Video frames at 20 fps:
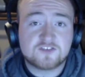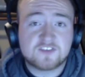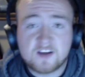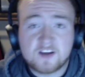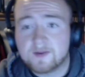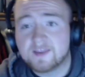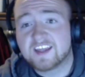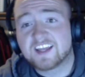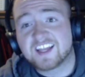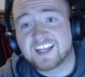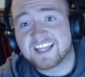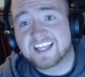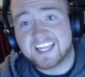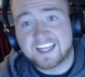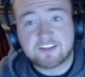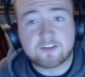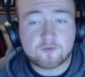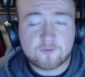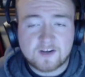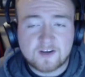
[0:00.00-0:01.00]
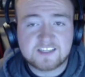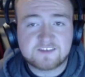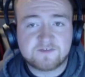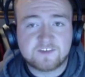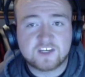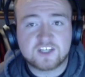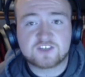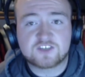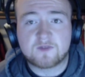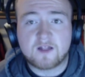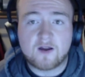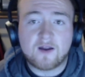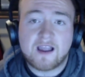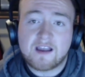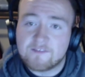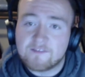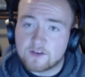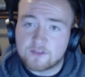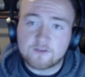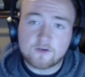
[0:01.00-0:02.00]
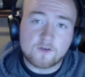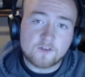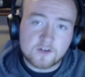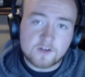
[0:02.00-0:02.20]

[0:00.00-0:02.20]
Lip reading: so that way they could get the race finished without having to throw